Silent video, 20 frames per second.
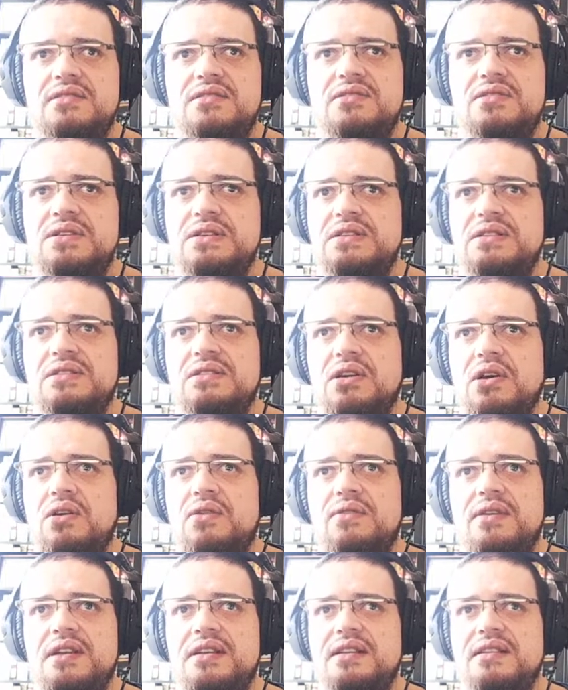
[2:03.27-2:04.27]
You could
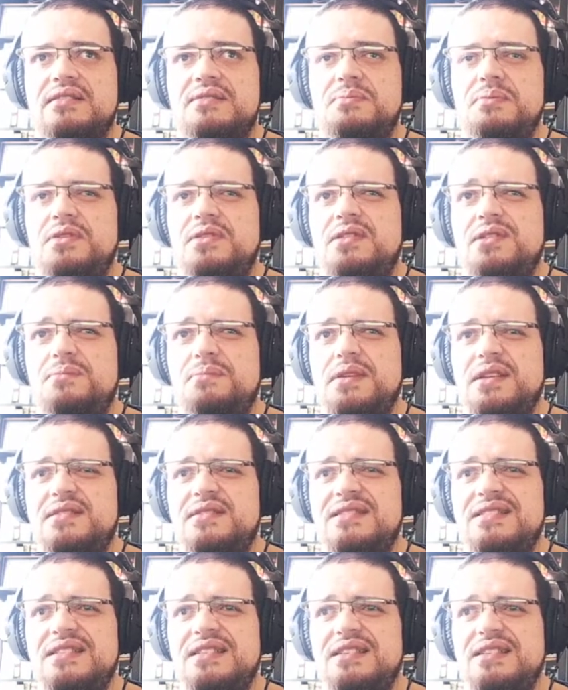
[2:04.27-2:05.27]
go and explore,
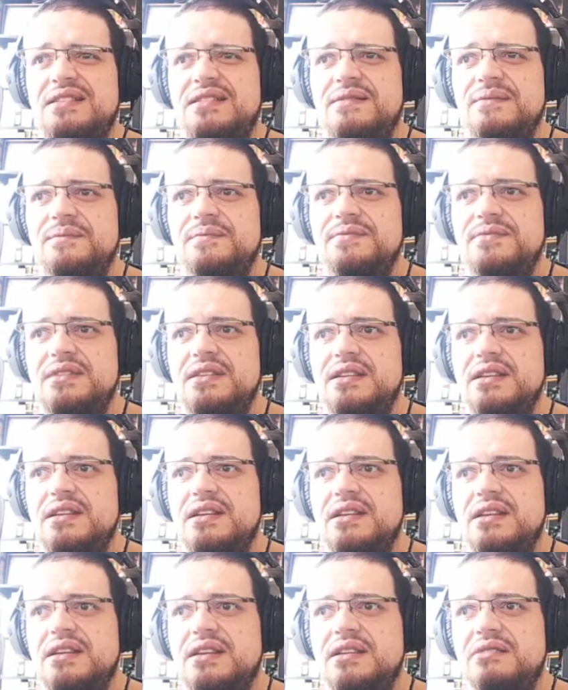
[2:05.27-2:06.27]
but
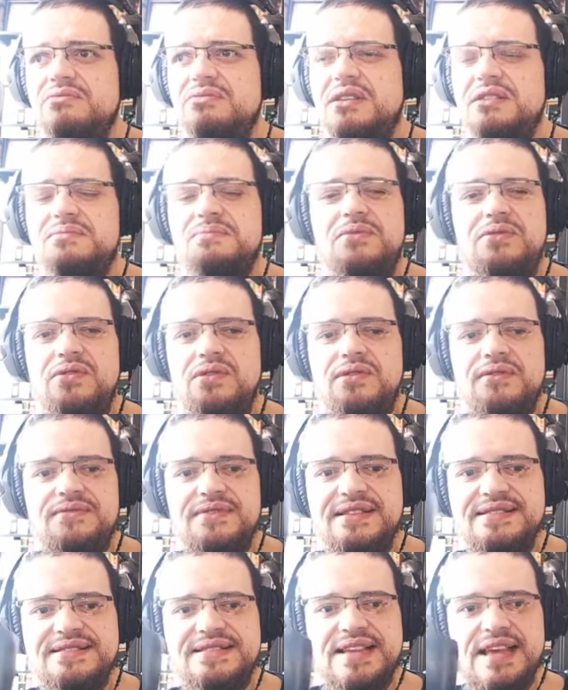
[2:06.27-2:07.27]
it was more of
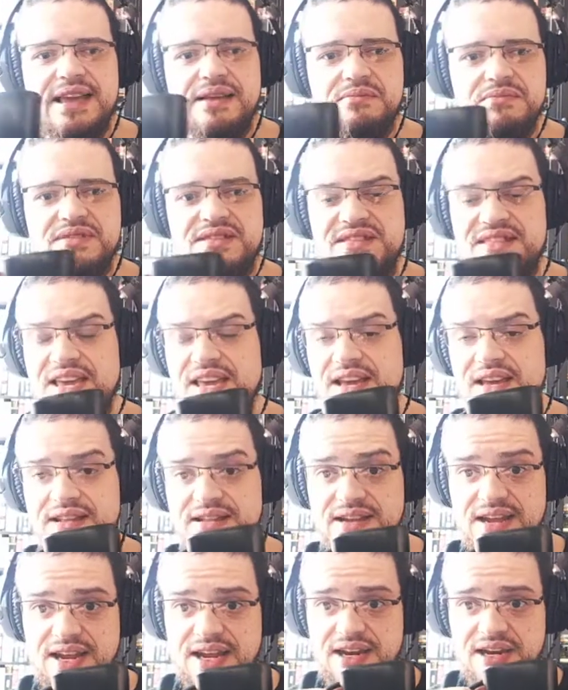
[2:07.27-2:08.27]
the same thing
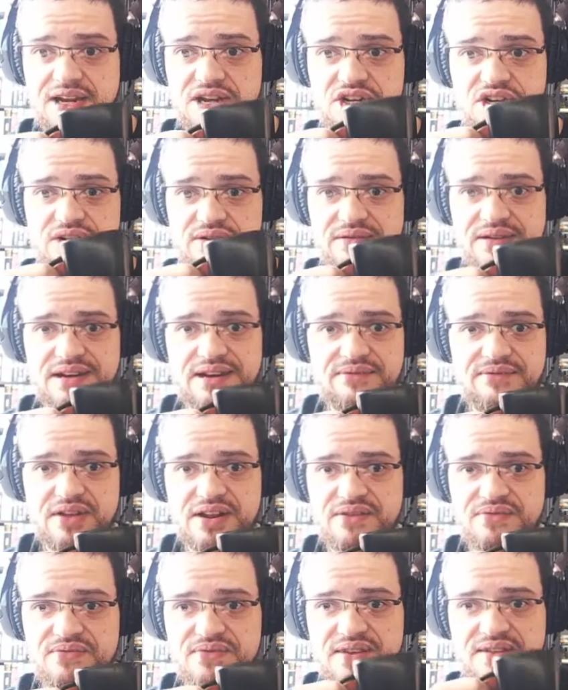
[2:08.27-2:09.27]
in the initial, in the
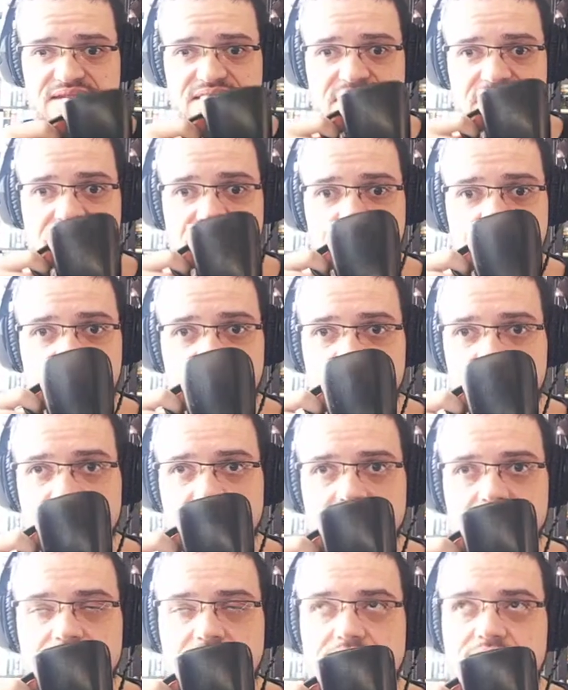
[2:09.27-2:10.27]
very first game.
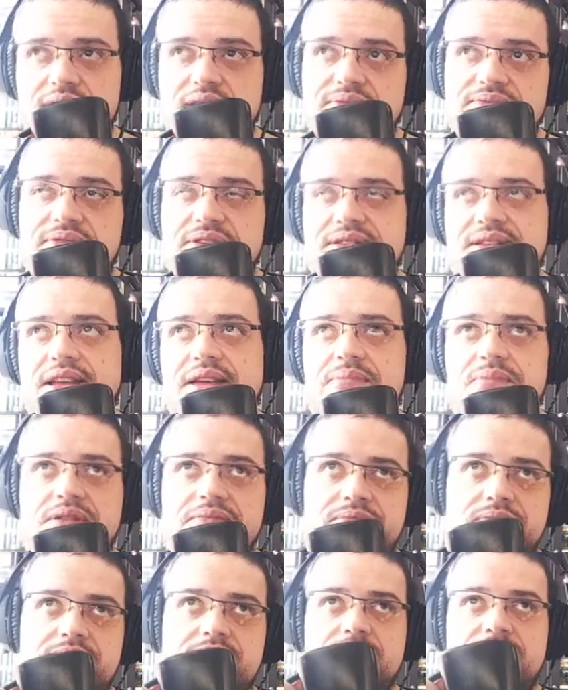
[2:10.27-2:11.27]
Not the first game, but
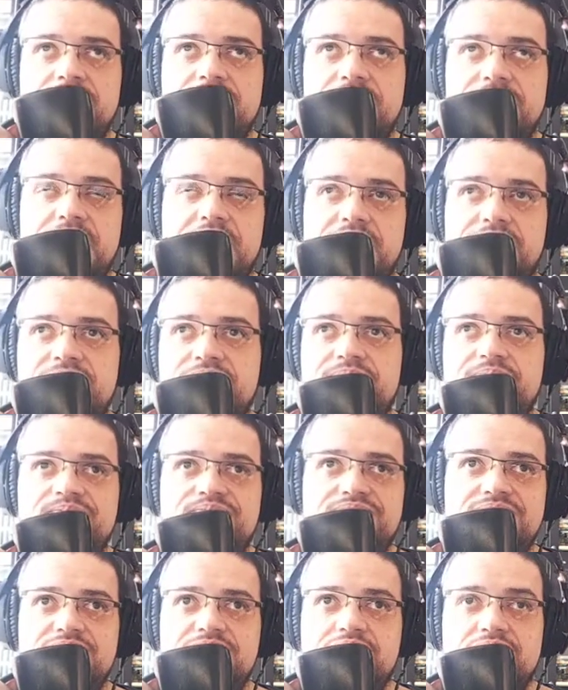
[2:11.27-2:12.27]
the very
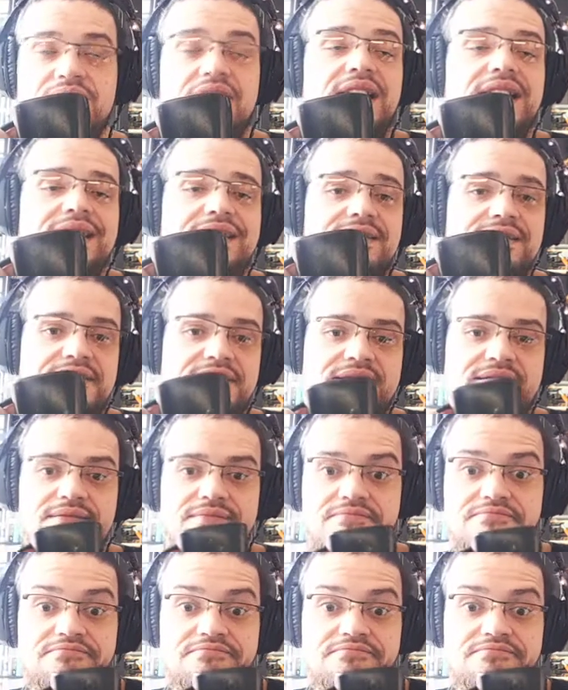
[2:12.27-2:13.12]
release.